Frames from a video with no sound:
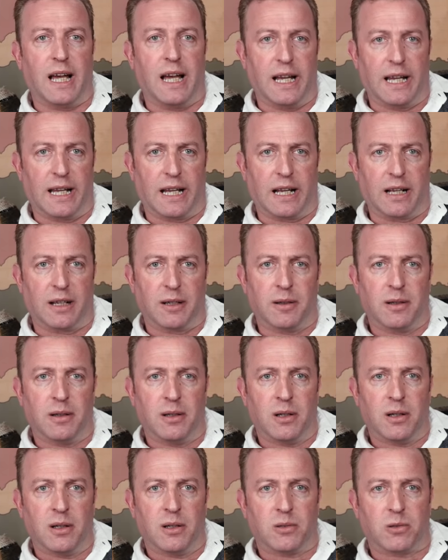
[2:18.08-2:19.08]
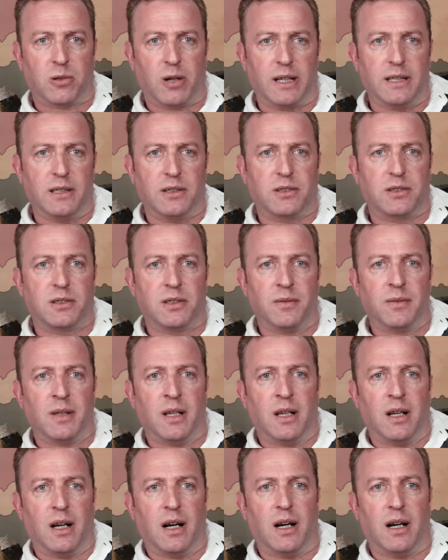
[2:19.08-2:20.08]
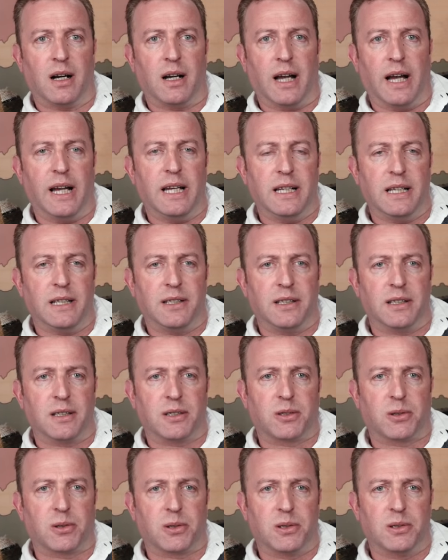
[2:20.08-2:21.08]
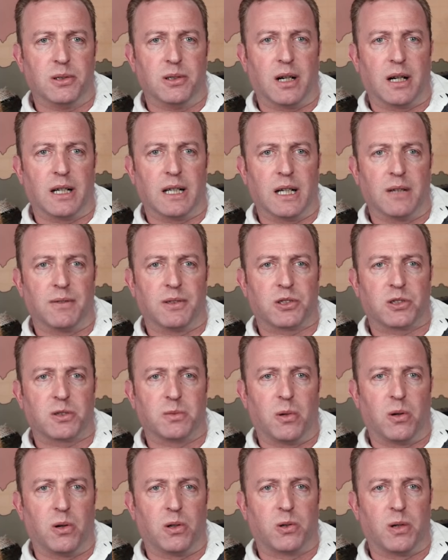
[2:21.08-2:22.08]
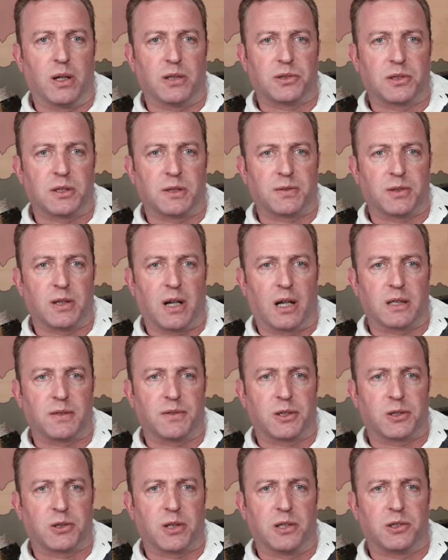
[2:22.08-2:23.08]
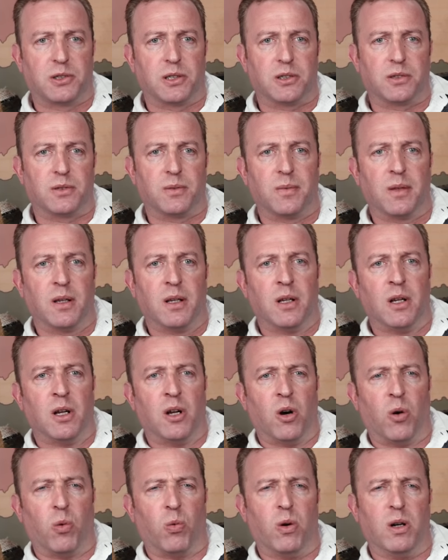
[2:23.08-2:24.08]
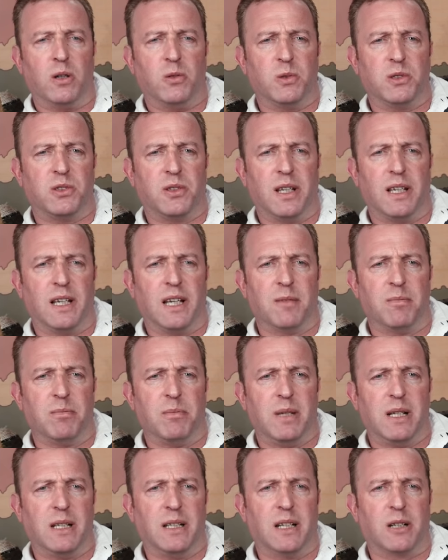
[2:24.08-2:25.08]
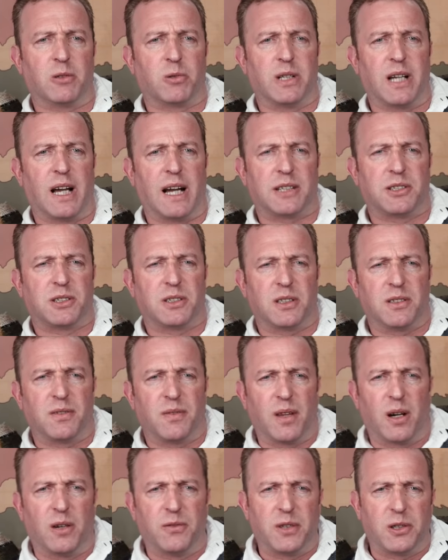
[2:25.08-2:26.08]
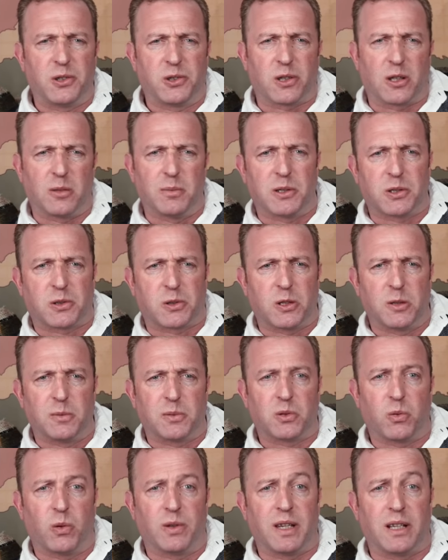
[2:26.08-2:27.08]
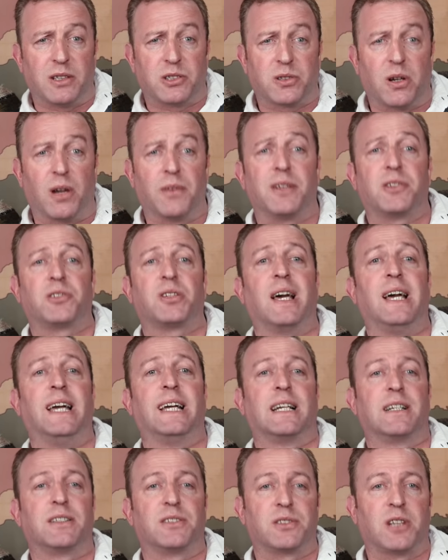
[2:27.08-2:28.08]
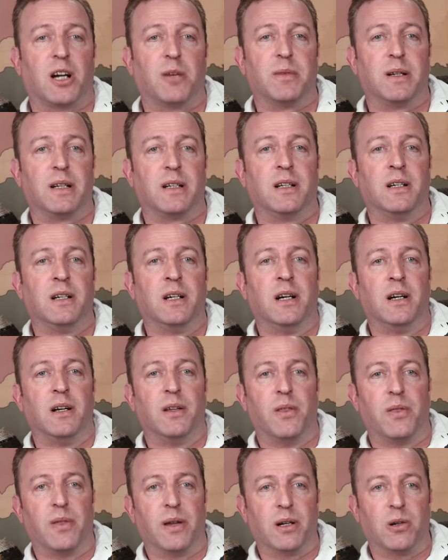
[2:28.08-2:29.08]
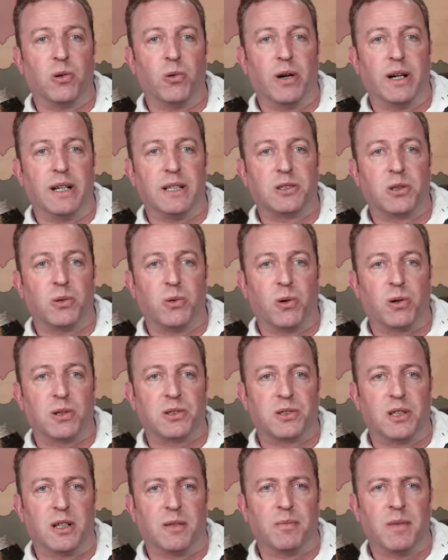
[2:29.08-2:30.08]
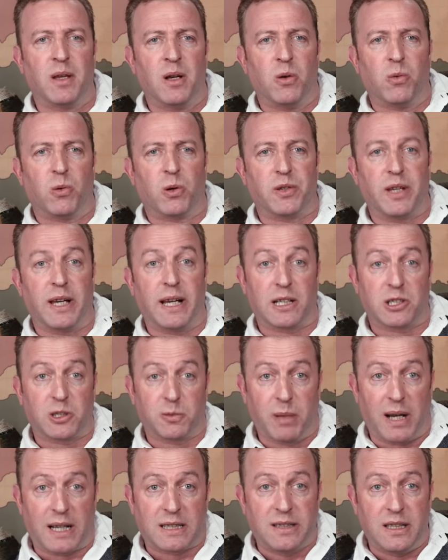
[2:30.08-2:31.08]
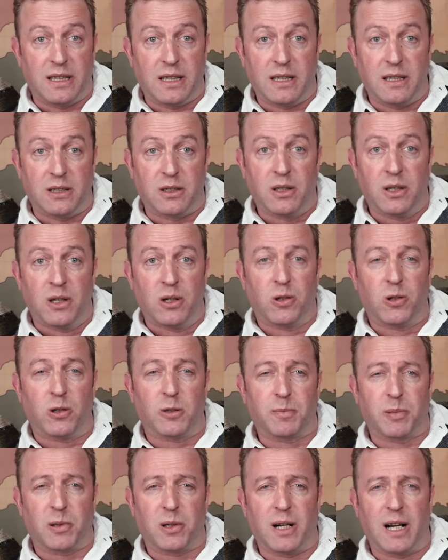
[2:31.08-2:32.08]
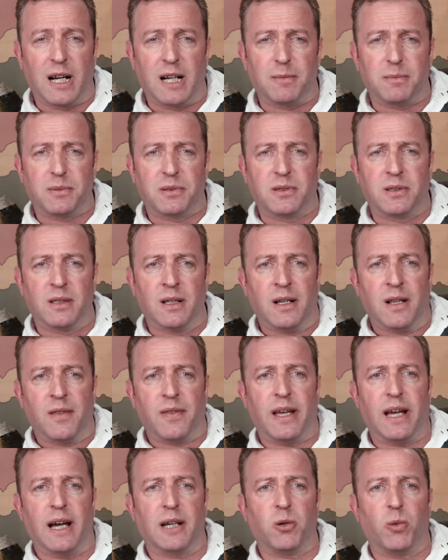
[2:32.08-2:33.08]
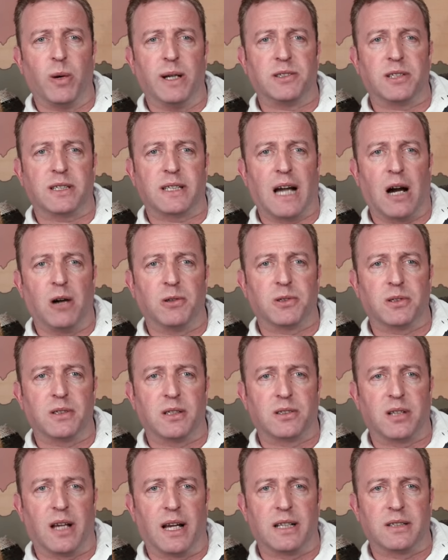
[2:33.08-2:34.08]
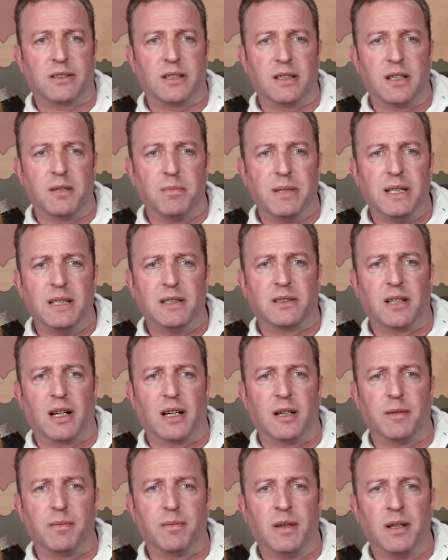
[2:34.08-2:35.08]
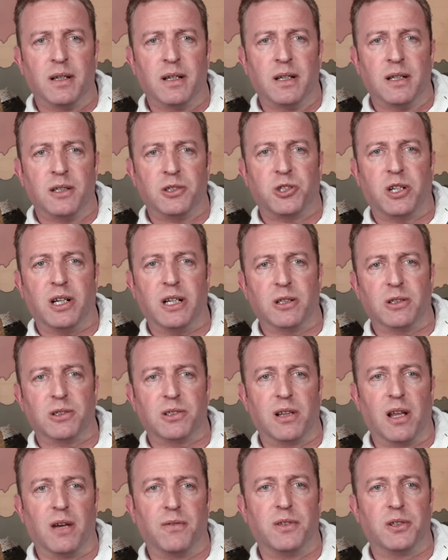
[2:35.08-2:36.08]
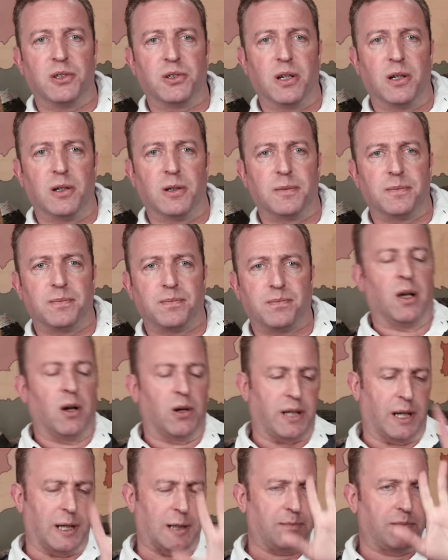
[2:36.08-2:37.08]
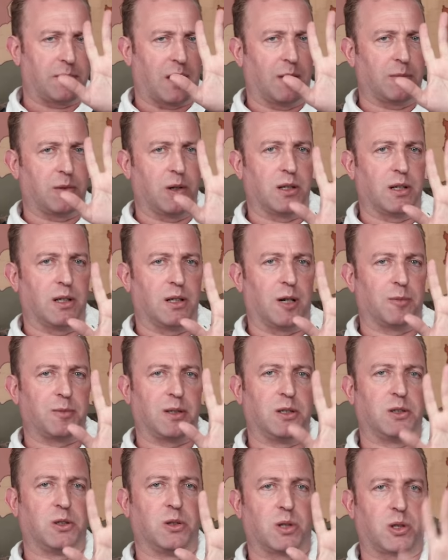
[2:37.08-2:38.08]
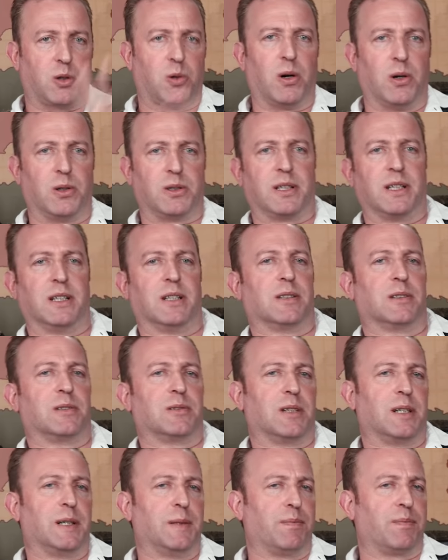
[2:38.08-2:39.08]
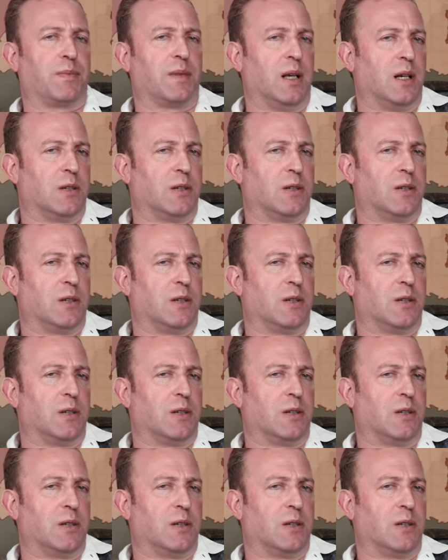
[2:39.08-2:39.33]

Eng writes, hey Indian crew, I have a small question for Out of the Trenches. What was the immediate reaction of the German troops when they saw the tanks coming their way towards them? Were they expecting it, or perhaps they had a way to counter the tanks in the meantime? Cheers, love the show. Okay, I'm gonna do a quote here, right?